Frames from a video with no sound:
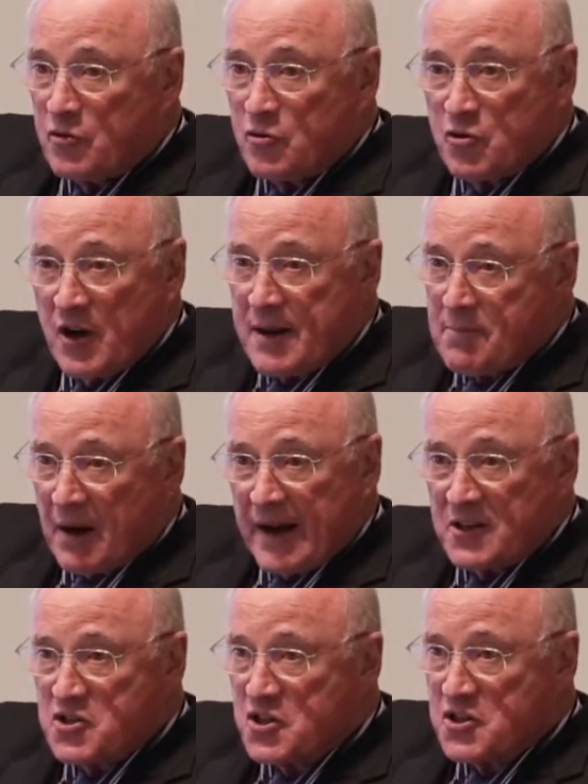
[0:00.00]
tree
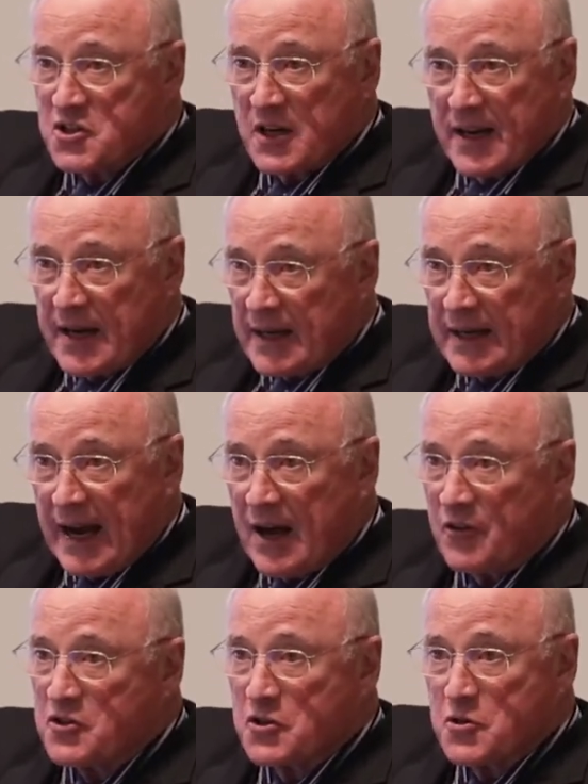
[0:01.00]
branches leading
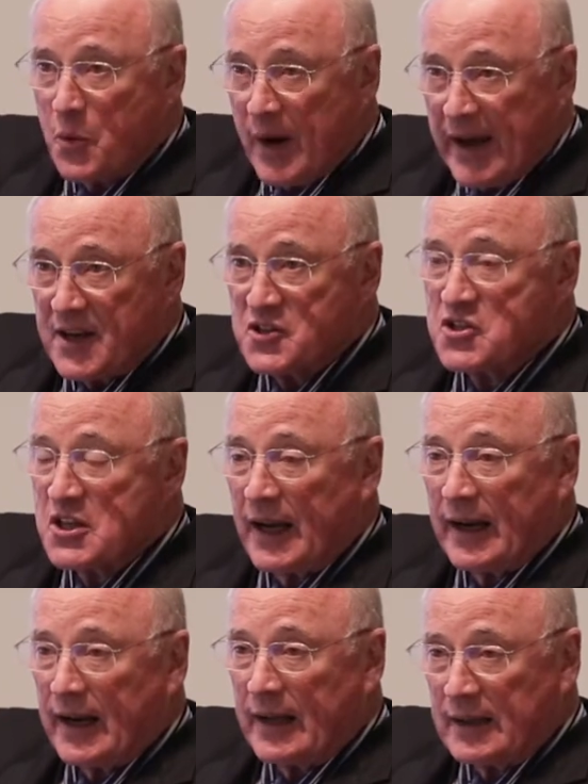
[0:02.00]
down to twigs
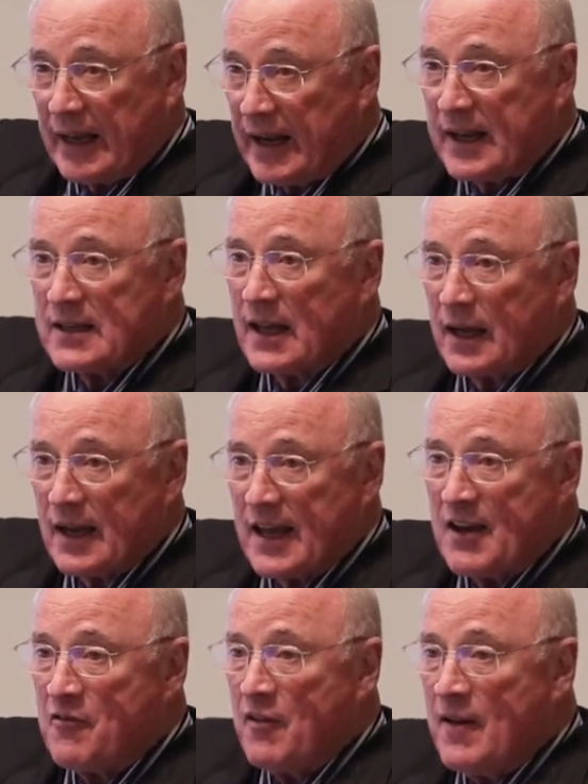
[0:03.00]
and at the end of the
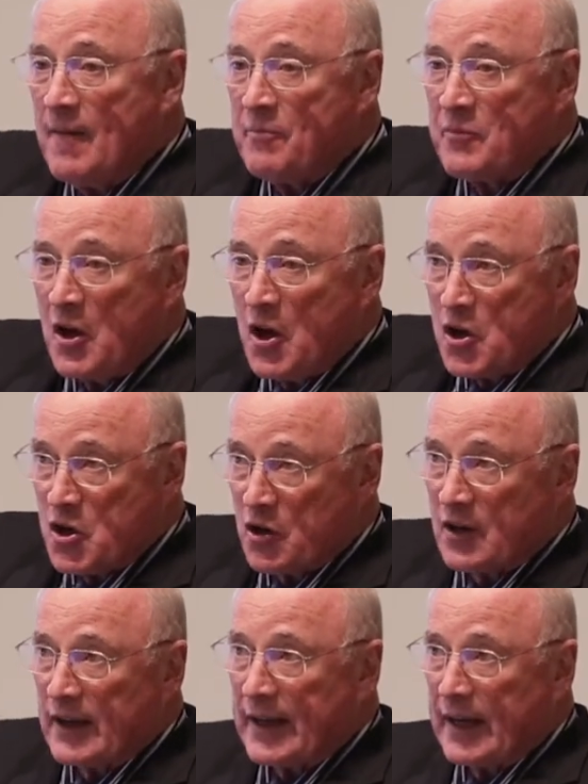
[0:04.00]
leaf, you're
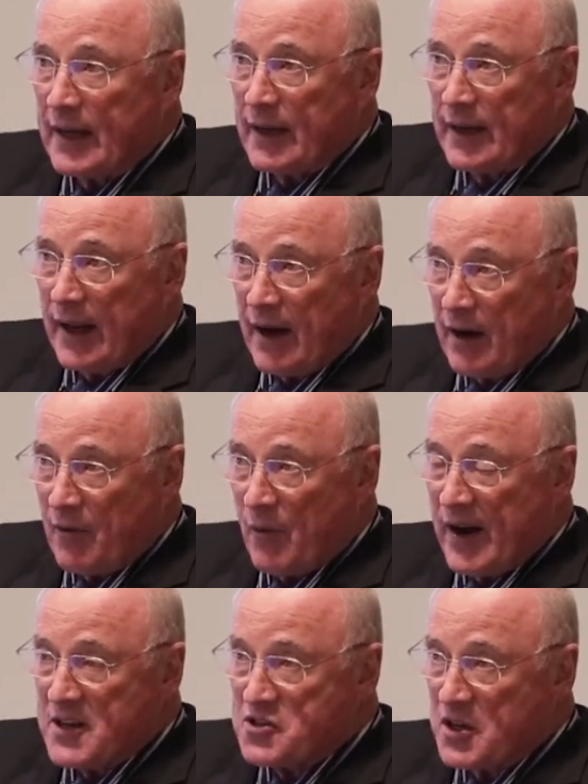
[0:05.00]
looking at
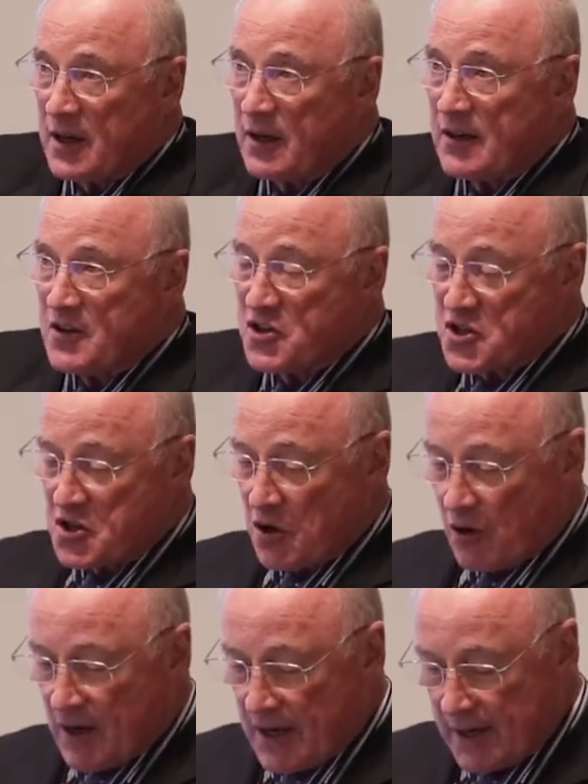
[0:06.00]
airways that are
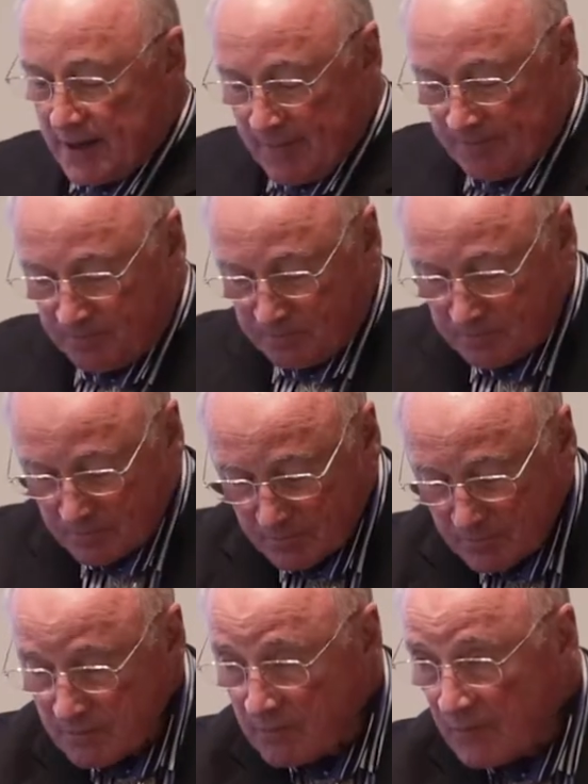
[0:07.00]
distorted.
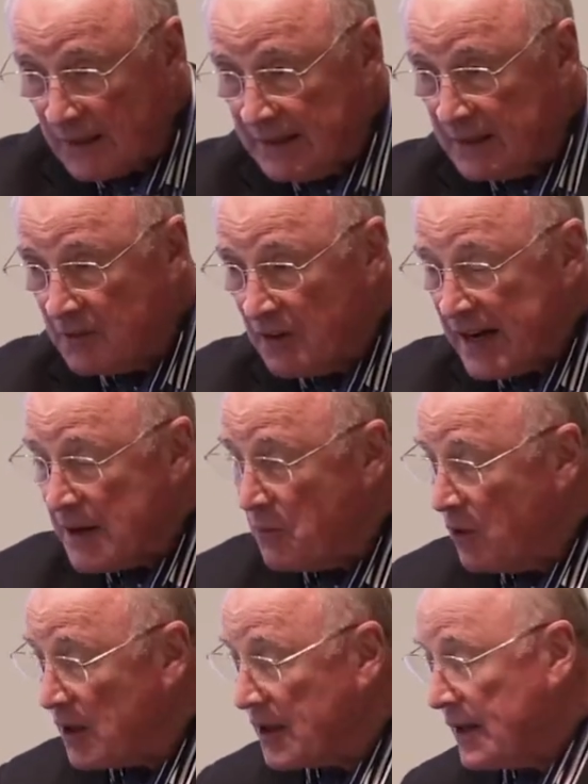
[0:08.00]
The Greek
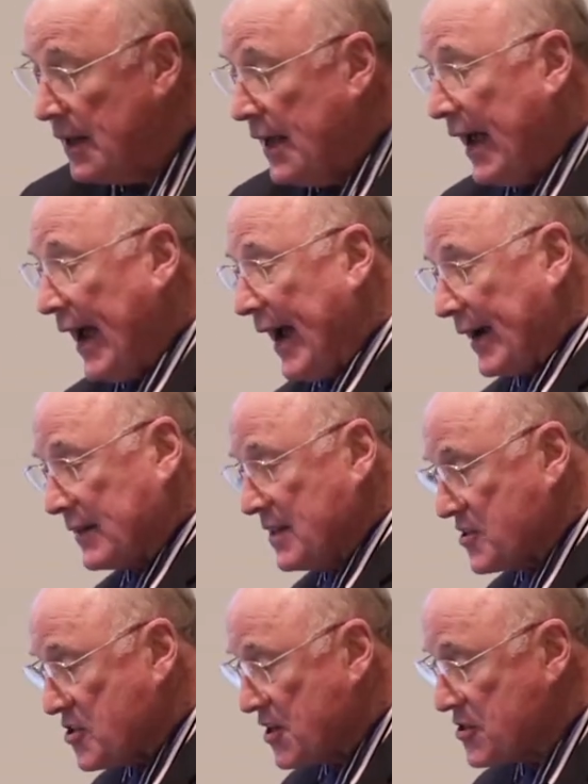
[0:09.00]
word
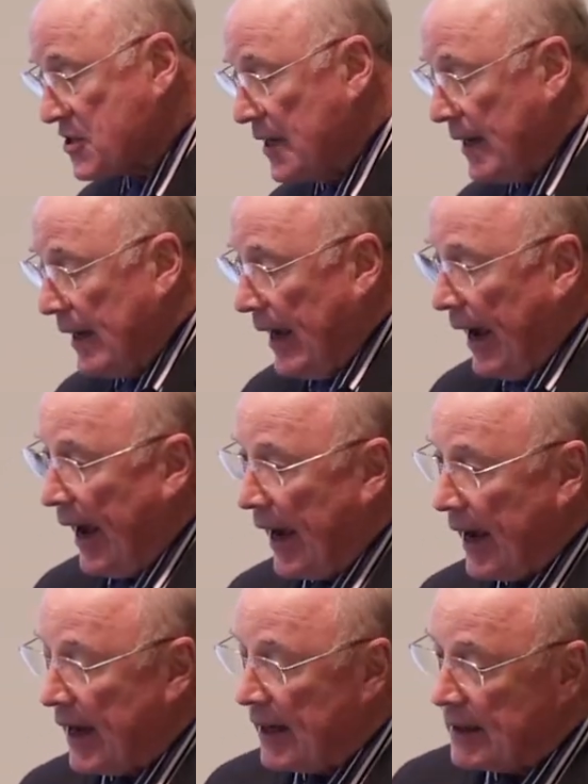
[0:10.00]
ectasis.
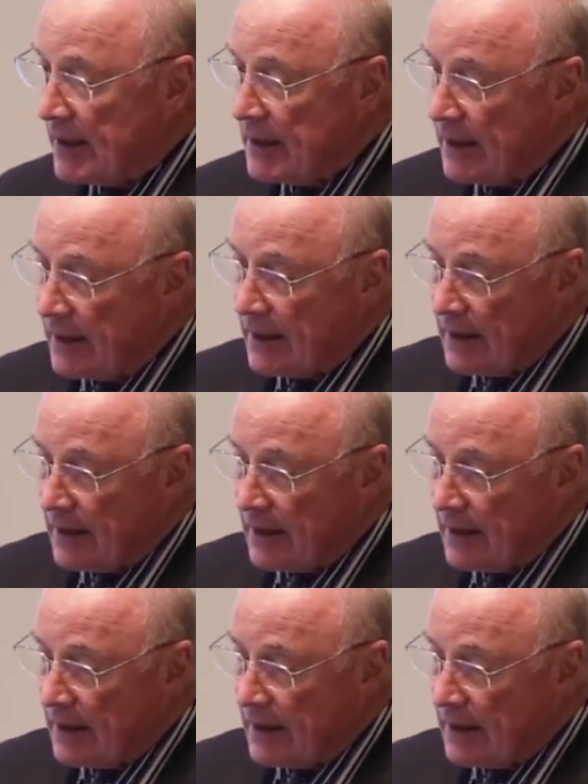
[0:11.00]
And